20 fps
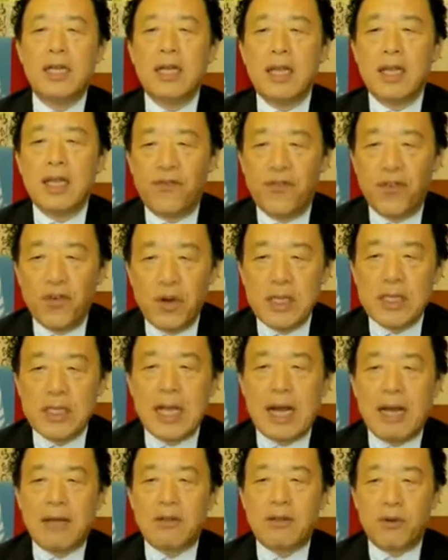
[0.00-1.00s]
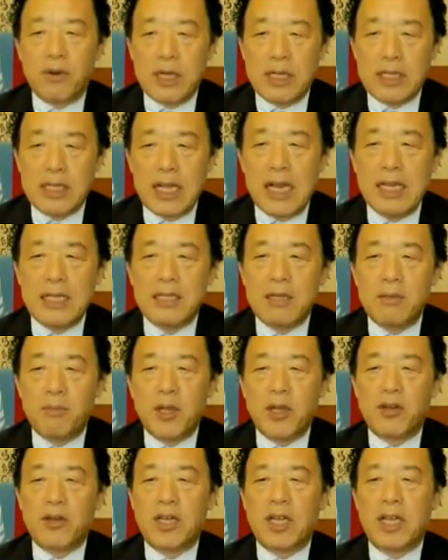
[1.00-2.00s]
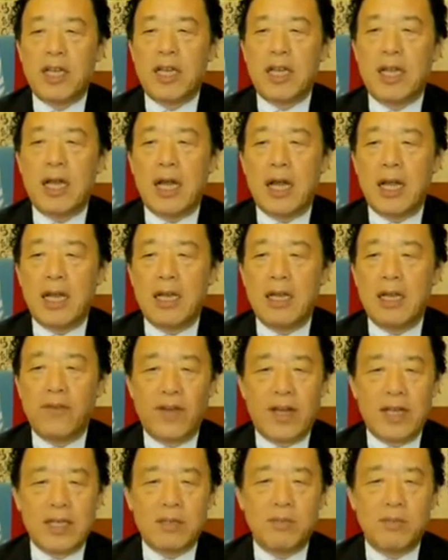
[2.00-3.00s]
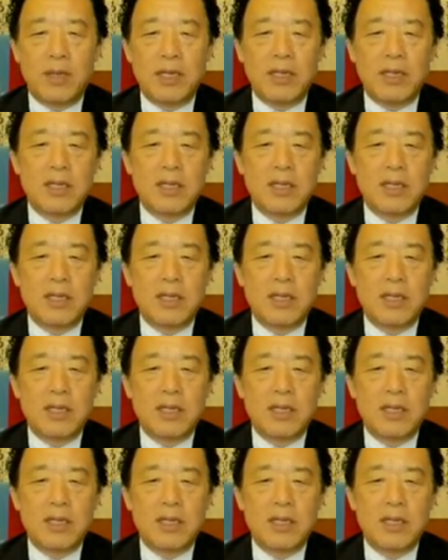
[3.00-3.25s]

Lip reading: if without the resilience building and the investment.